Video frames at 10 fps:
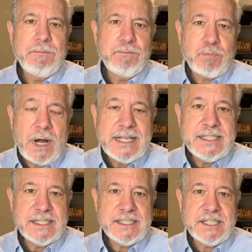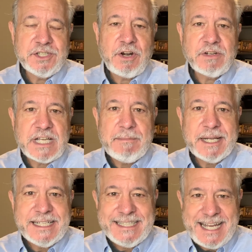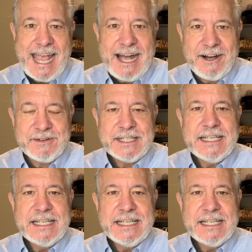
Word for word: prices to start coming down,